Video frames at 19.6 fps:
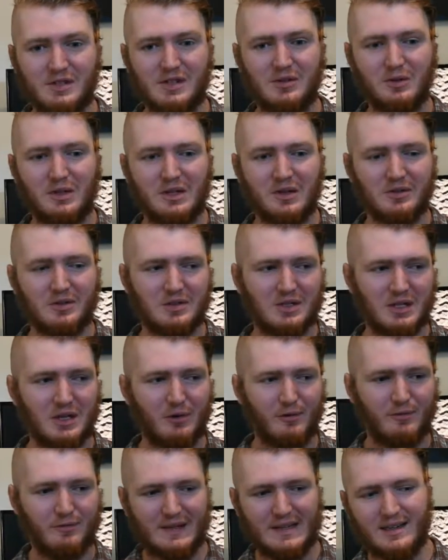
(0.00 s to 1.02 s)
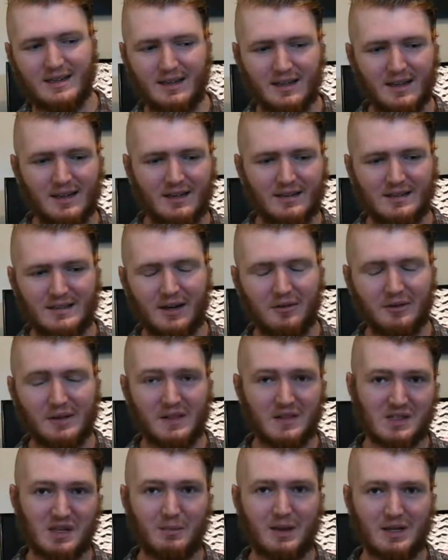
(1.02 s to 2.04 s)
single year to go feed down in
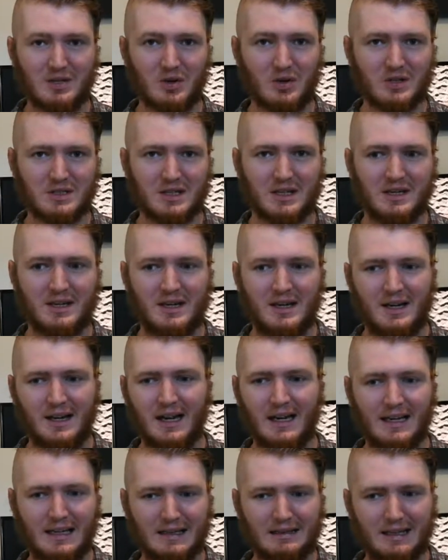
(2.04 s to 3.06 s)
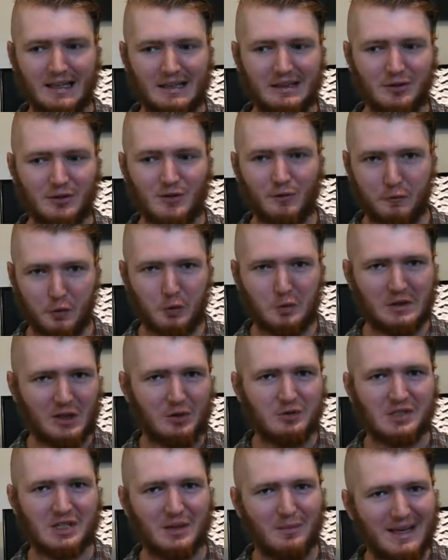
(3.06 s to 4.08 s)
the sub-Antarctic. And like, there's food
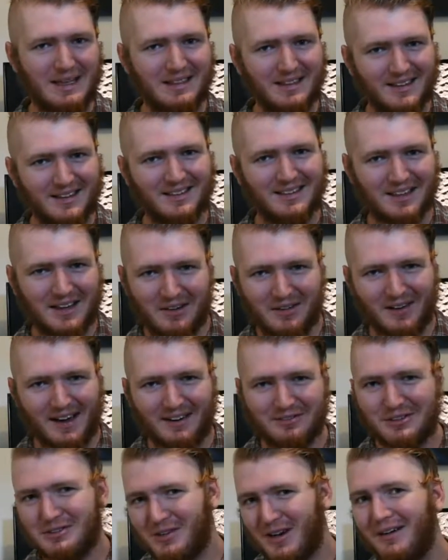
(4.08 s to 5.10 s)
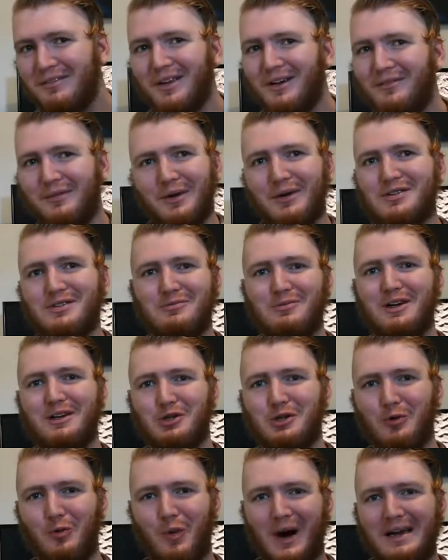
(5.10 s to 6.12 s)
close to the mainland, they don't have to travel that far, so we're not
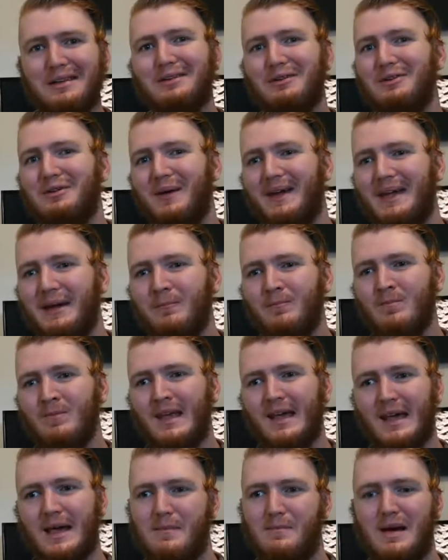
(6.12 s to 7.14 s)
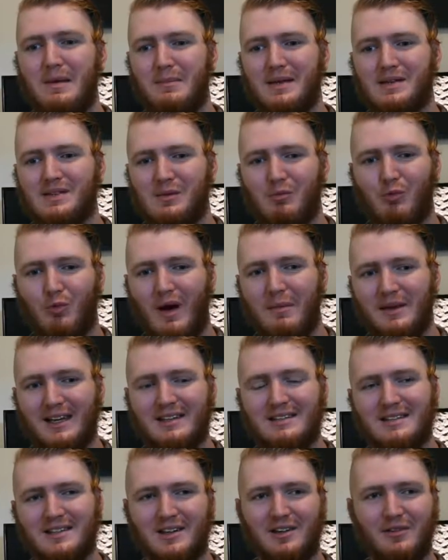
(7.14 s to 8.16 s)
sure why they're doing it. It might be some
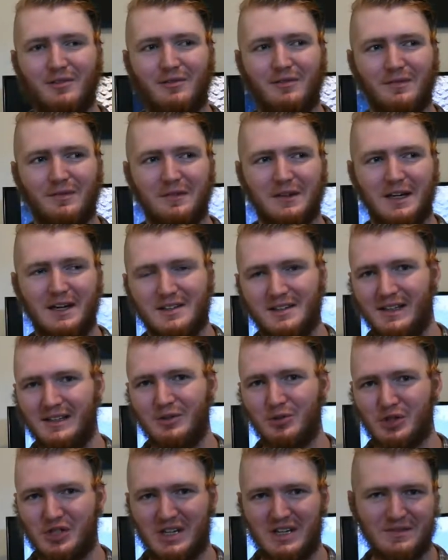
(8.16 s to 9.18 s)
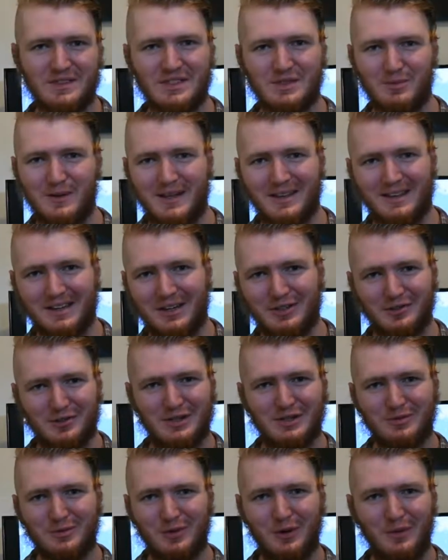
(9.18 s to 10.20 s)
remnant of continental shifts when the
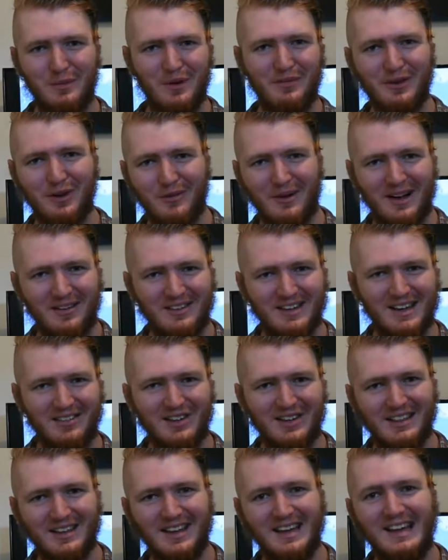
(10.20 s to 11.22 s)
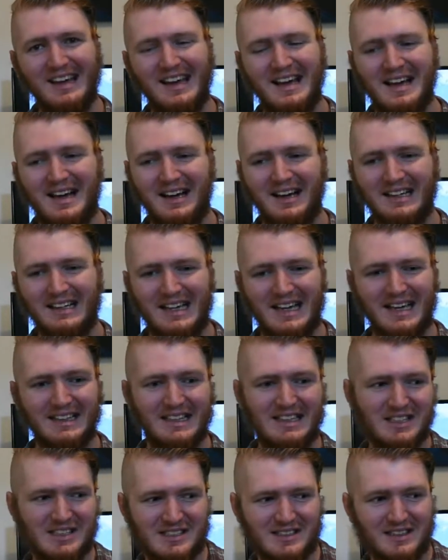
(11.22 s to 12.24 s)
countries were all moving around and everything, and
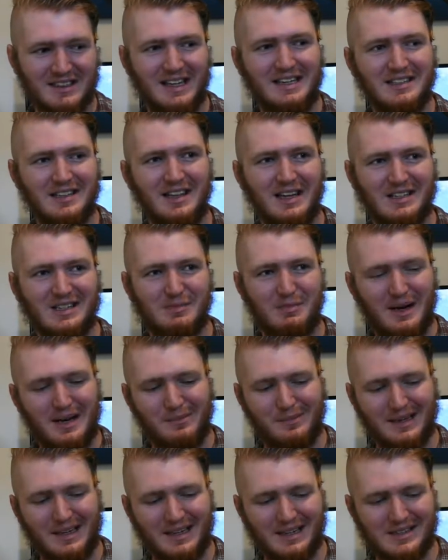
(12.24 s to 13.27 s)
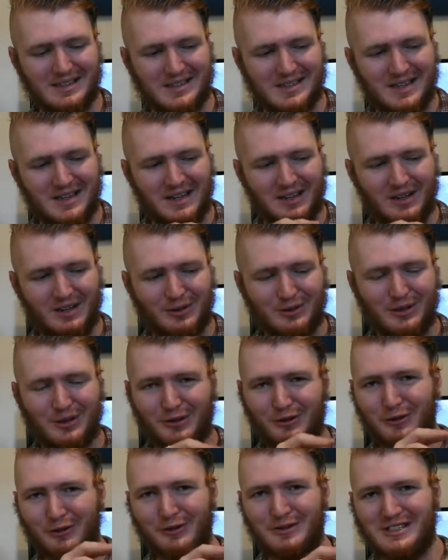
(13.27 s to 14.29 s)
they just liked that spot, but as
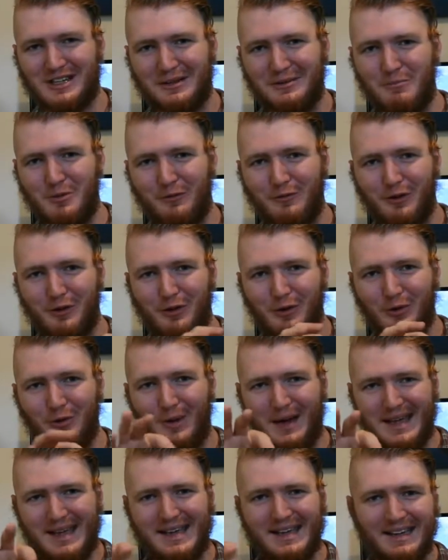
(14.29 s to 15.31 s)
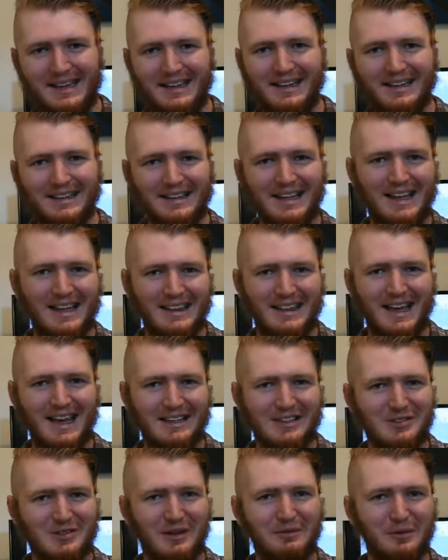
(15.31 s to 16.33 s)
Aotearoa, New Zealand moved further away, then they had
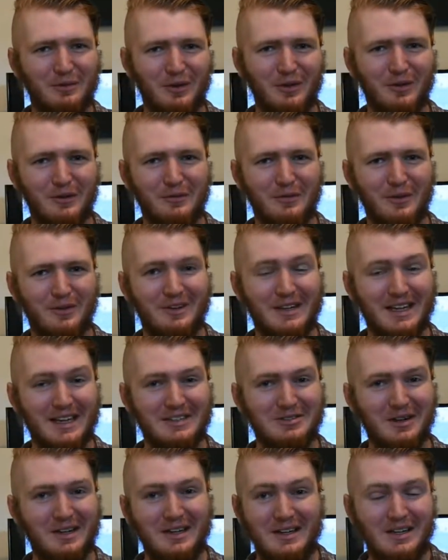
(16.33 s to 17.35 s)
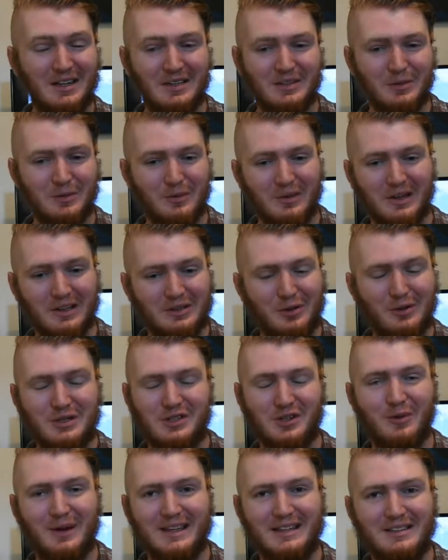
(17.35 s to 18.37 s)
to travel further and further to get to it. So we're not totally
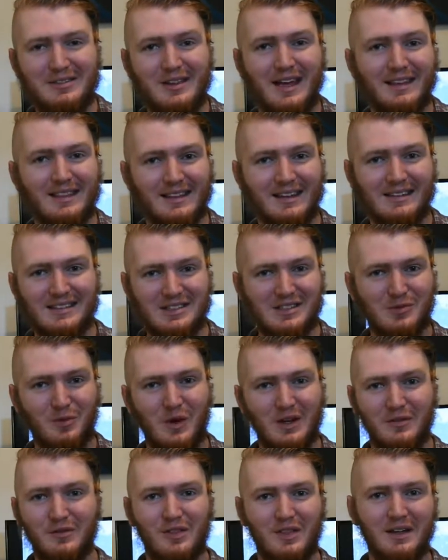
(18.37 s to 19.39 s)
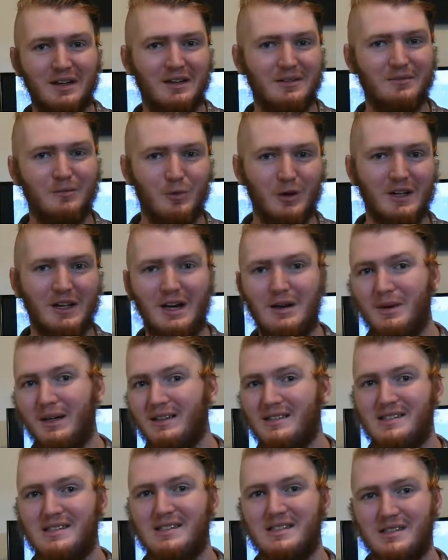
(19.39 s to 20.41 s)
sure why they do that. That's just one of the
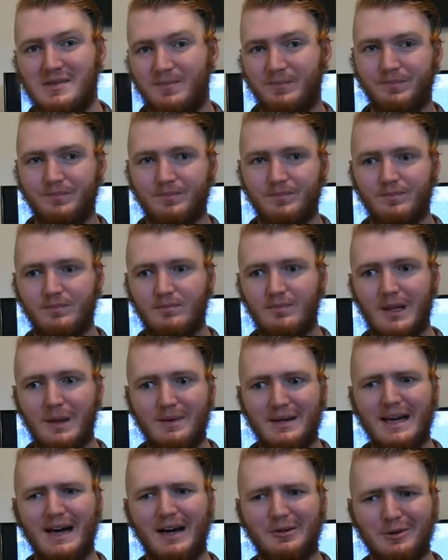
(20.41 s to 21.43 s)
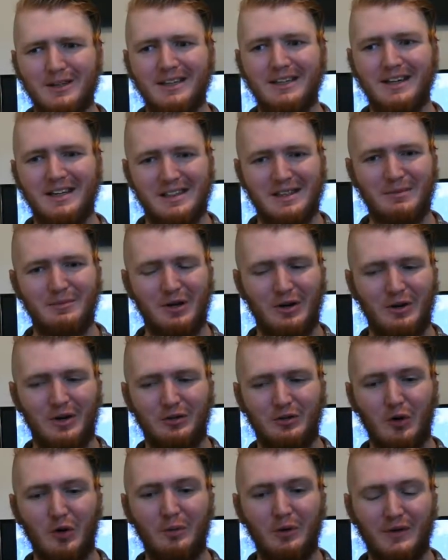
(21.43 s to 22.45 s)
hypotheses. But yeah, I really like them. They're
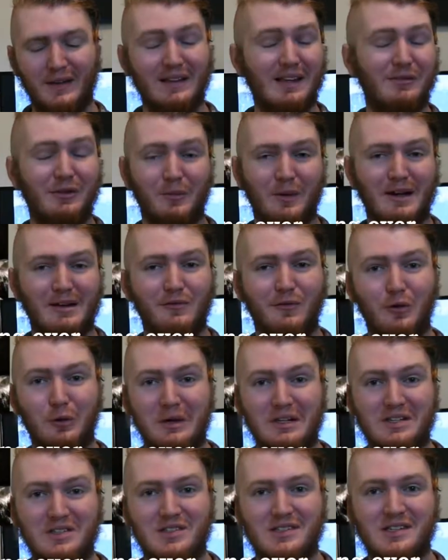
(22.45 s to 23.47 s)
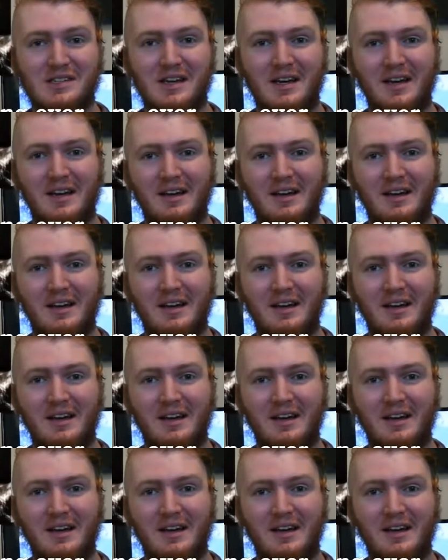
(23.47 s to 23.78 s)
adorable. They live in rainforests.